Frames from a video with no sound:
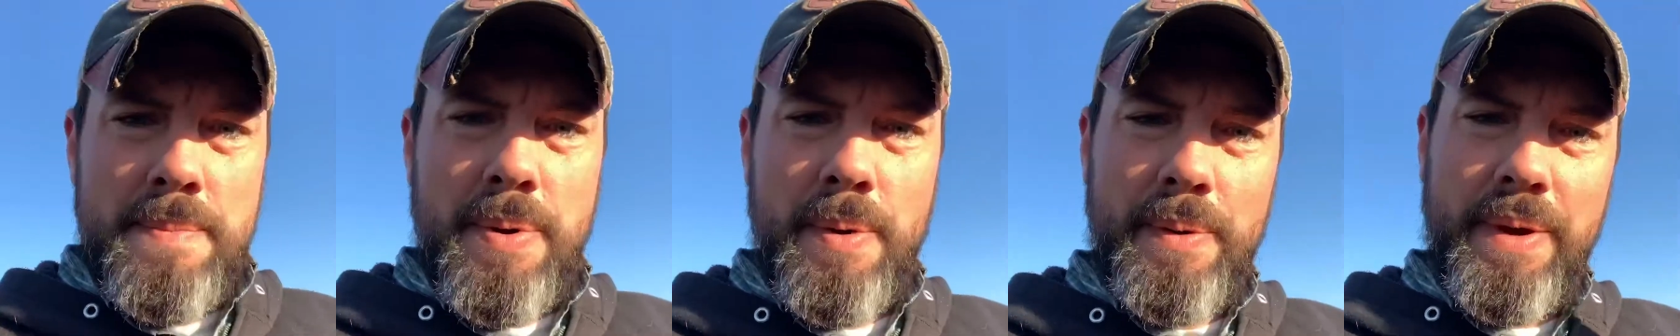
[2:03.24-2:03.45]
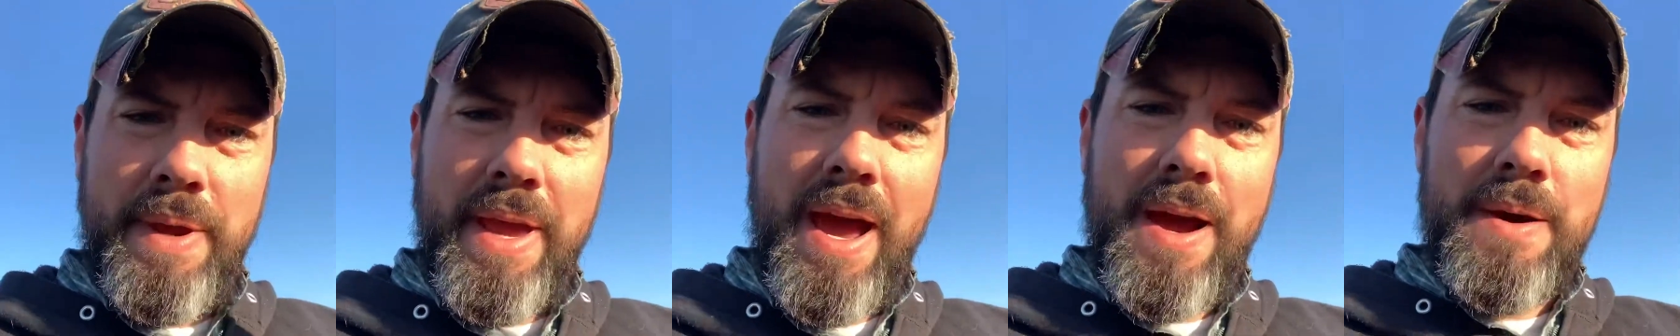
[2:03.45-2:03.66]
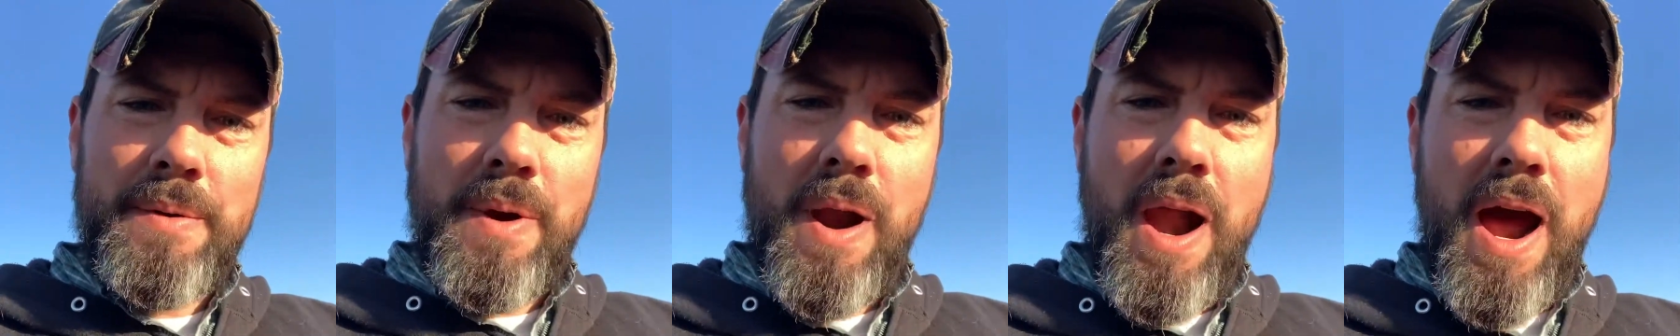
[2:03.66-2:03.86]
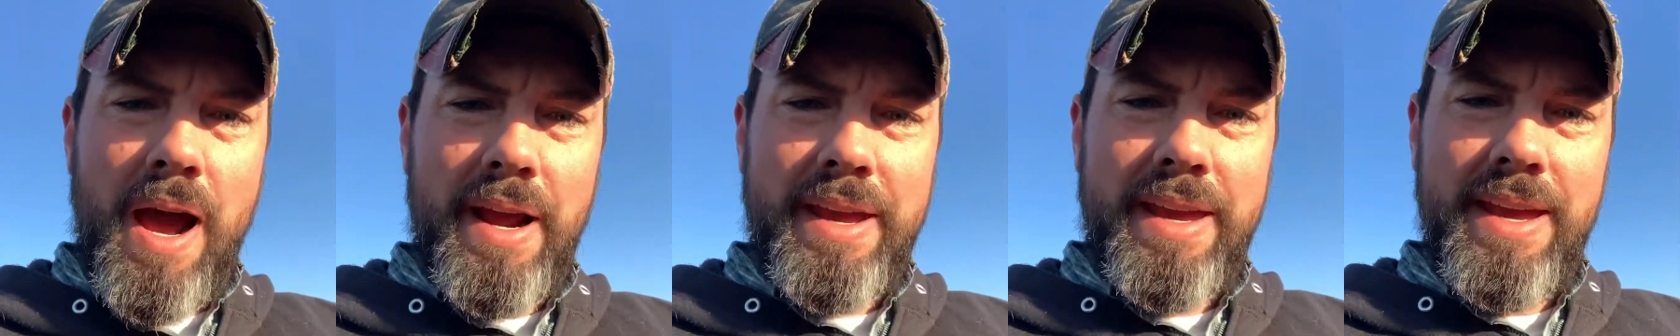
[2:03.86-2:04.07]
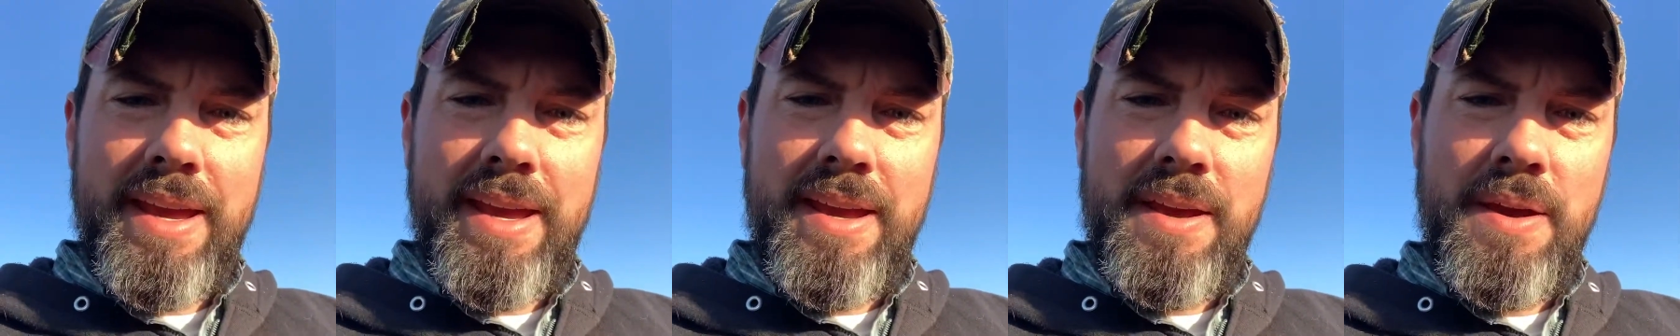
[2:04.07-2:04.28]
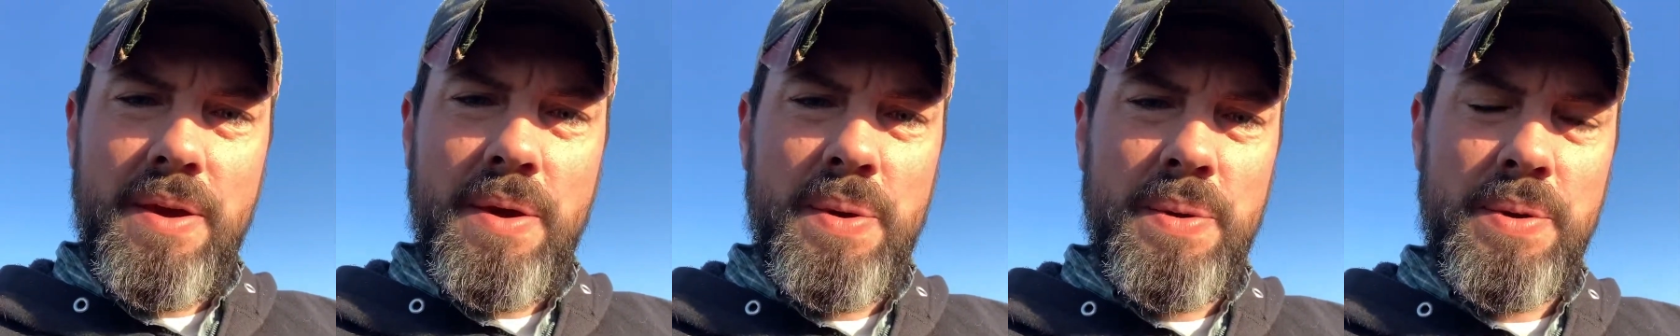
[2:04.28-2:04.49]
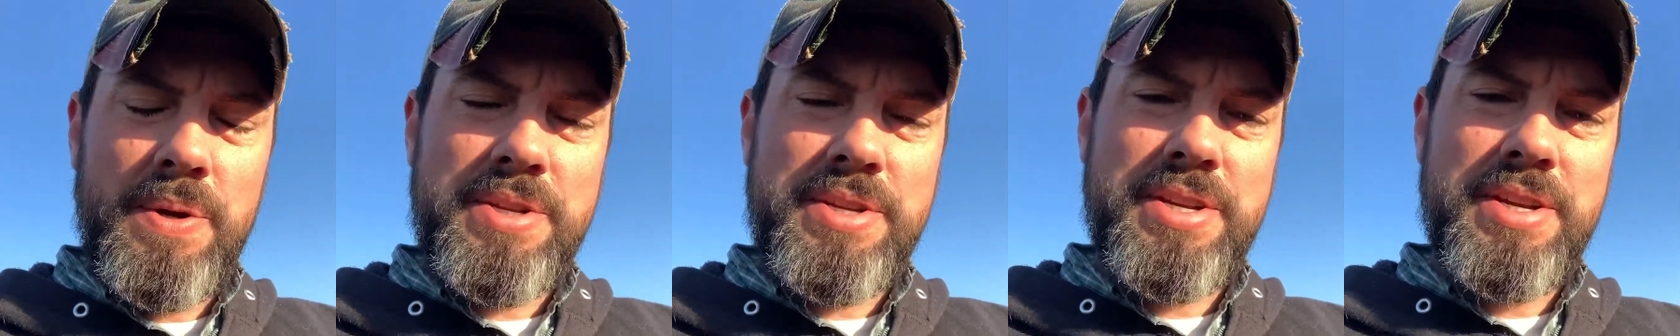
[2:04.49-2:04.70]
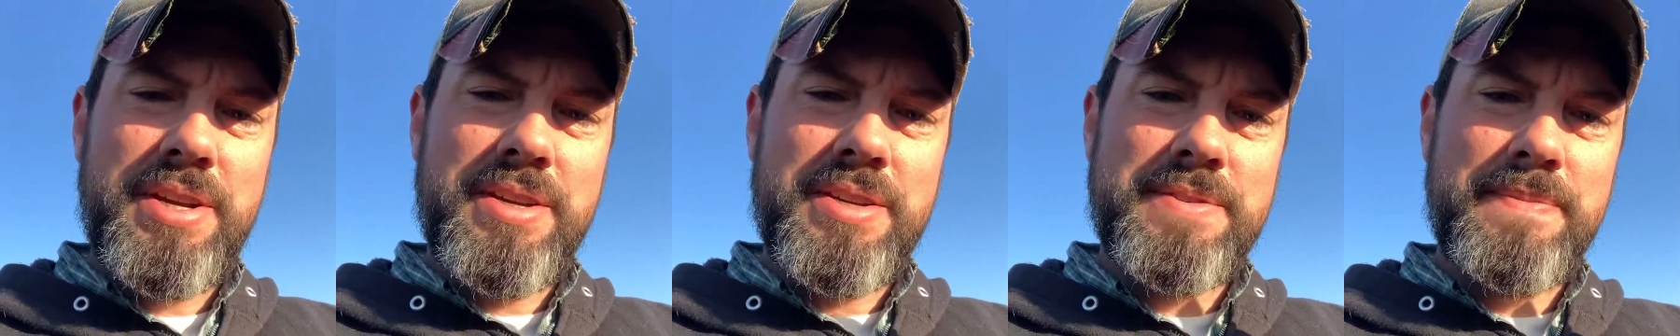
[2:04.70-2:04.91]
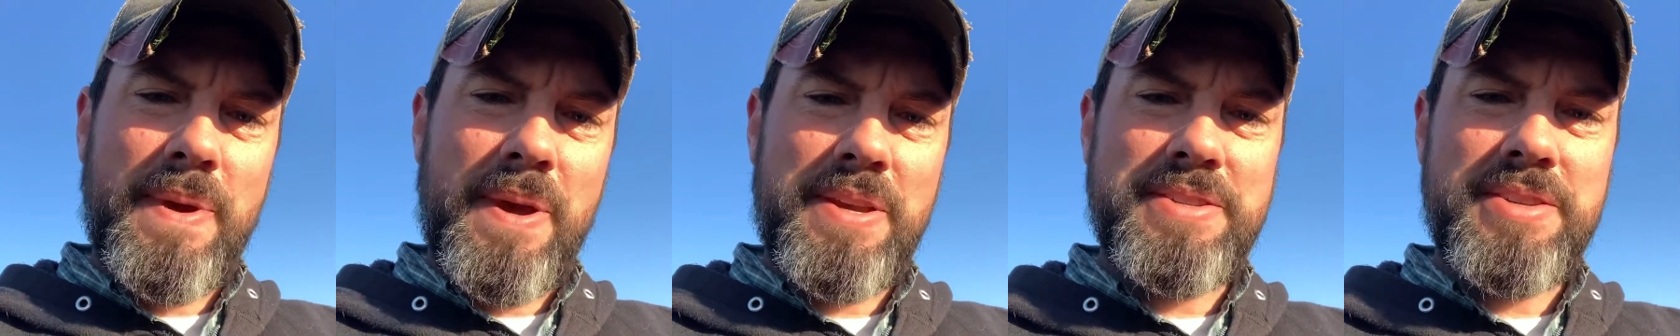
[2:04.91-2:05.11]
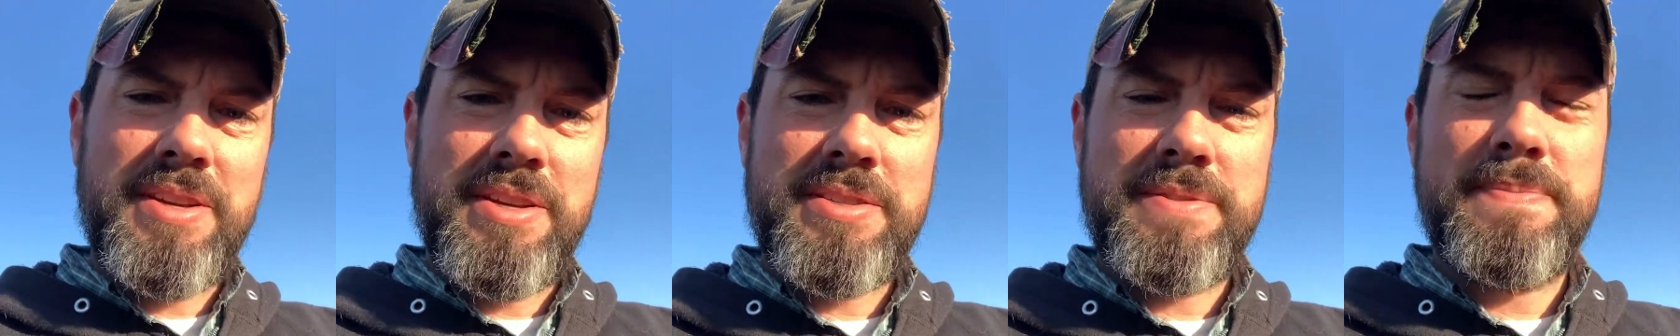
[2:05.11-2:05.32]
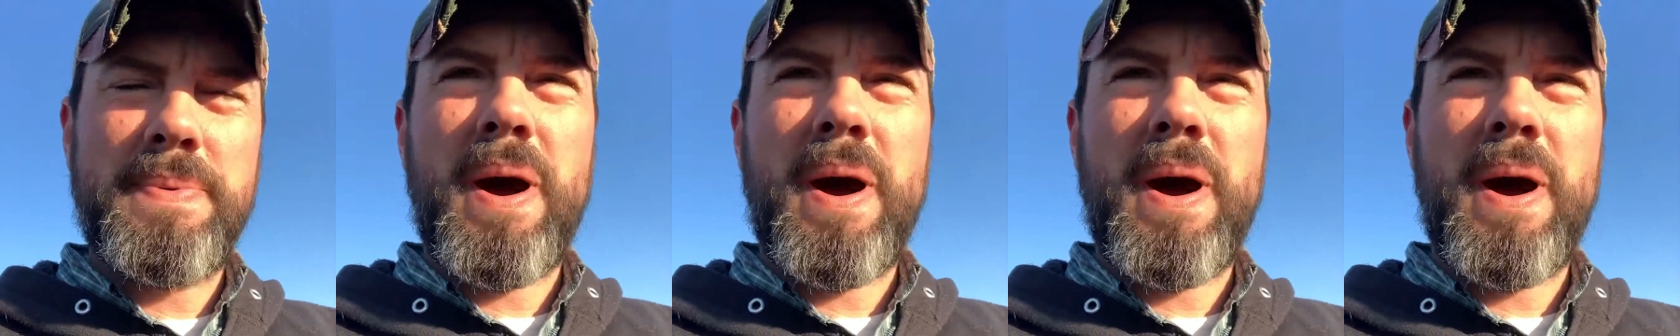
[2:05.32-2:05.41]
we got Rocket, which is my son's